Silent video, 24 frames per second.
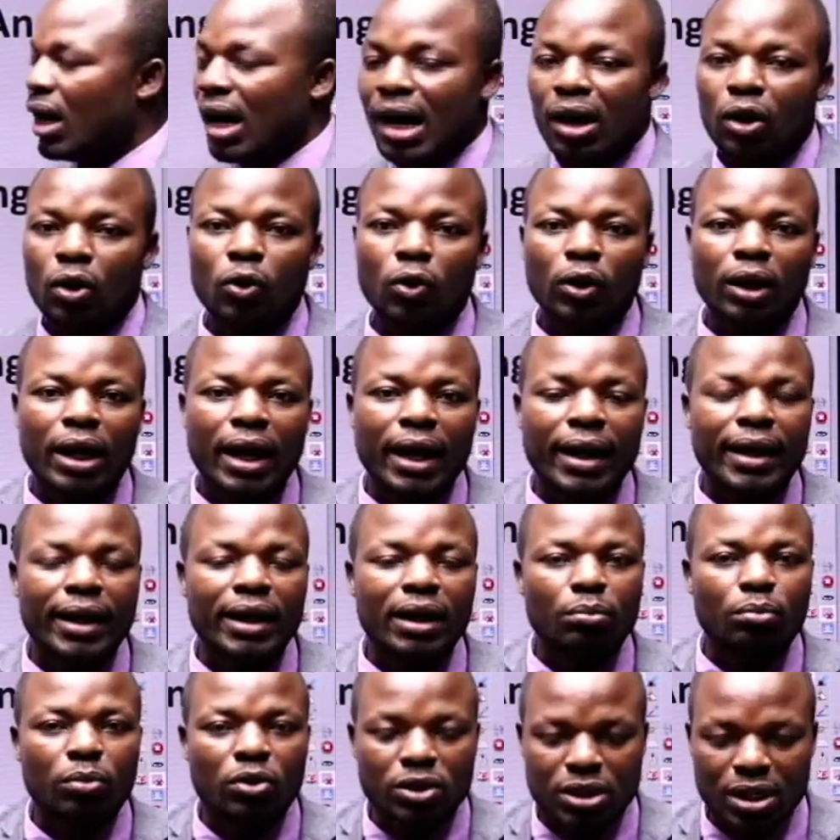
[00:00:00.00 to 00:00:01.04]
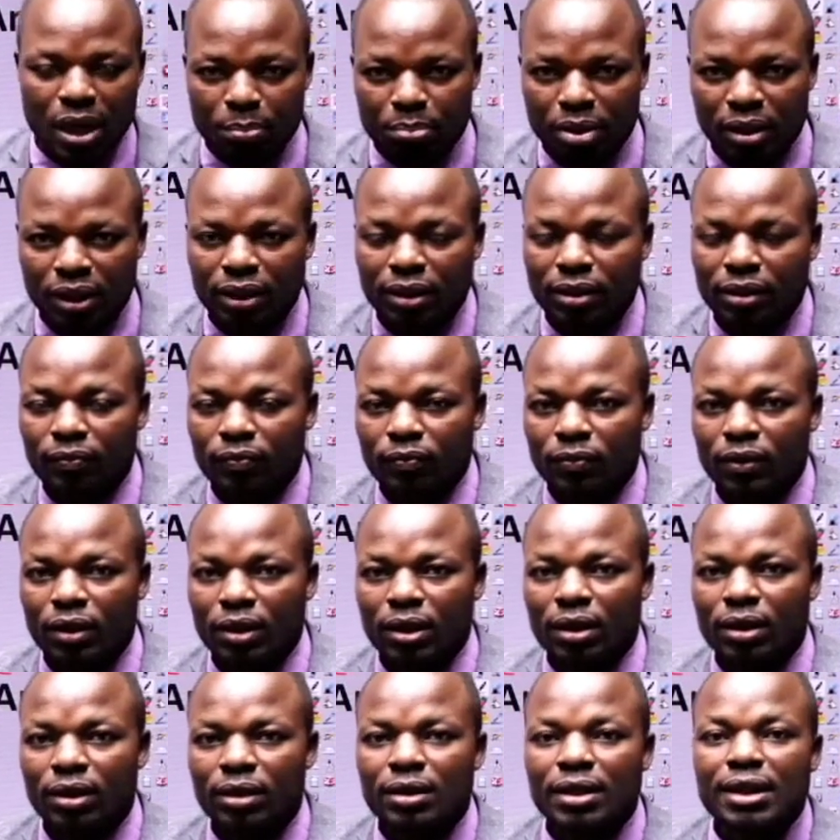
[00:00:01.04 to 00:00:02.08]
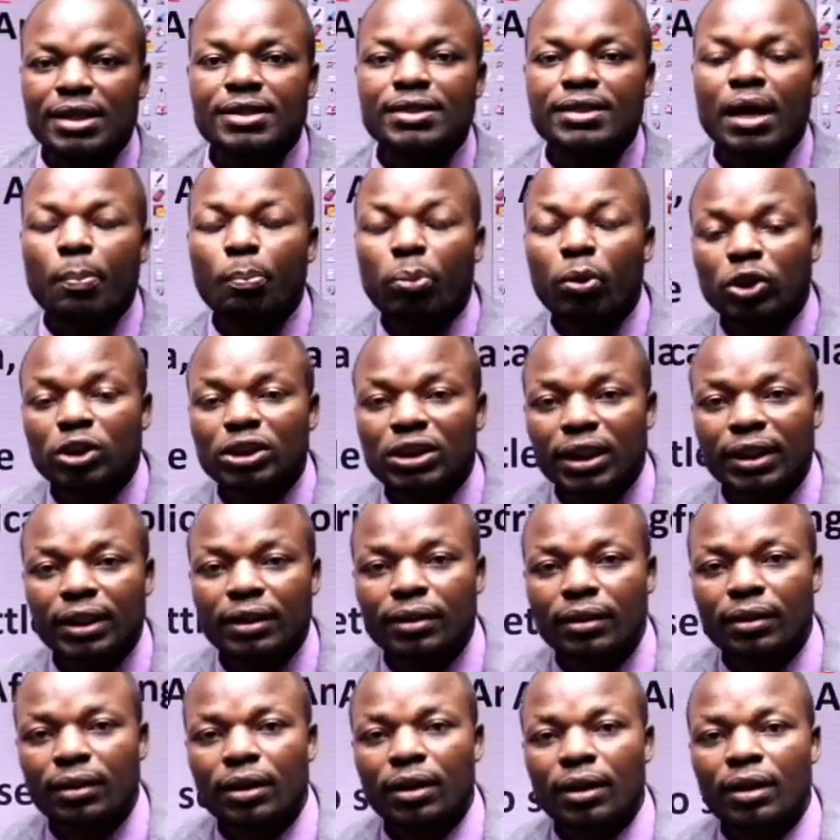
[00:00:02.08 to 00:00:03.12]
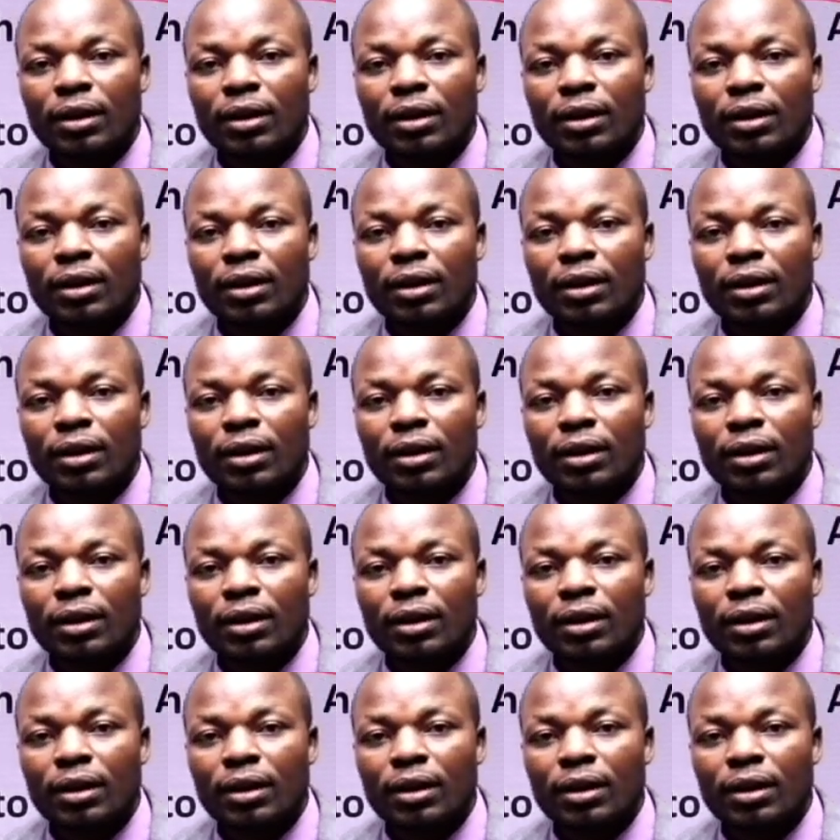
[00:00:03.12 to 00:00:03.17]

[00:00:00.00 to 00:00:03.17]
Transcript: Angola, and Mozambique. They supported,